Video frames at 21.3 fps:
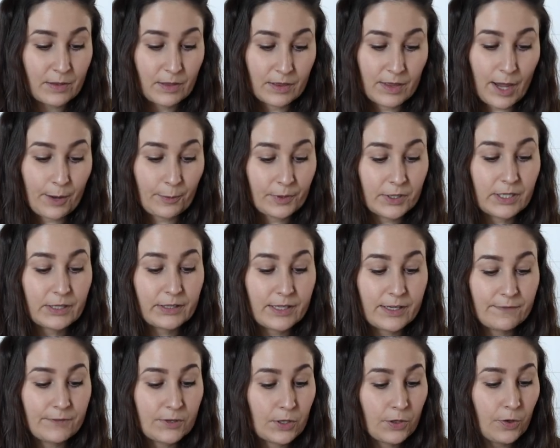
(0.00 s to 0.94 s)
that would
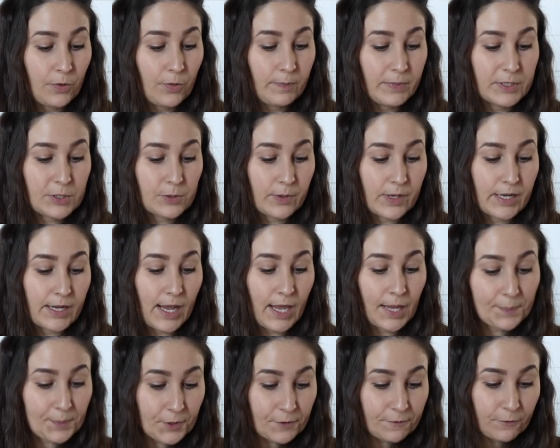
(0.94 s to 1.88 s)
leave you between
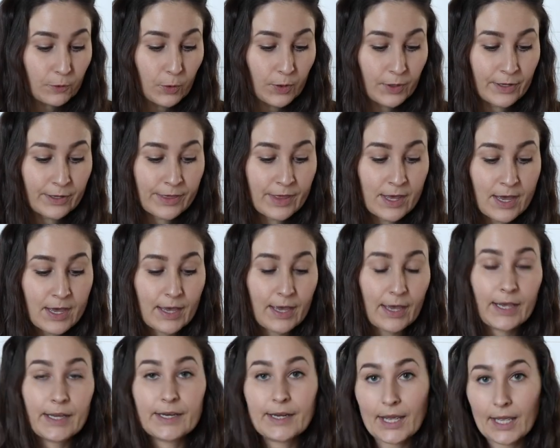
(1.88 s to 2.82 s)
April 4th
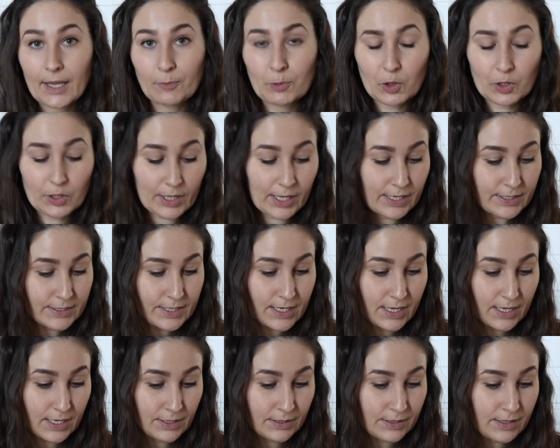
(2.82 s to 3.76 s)
and April
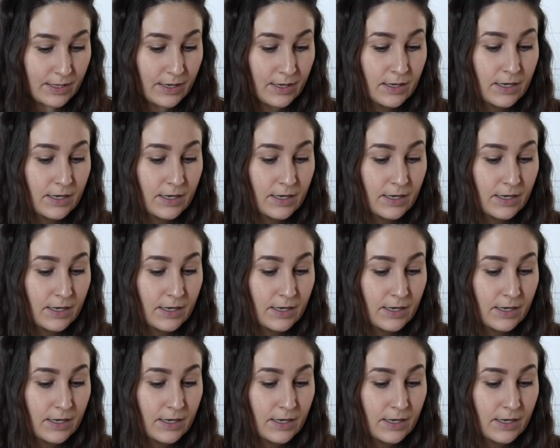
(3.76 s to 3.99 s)
18th.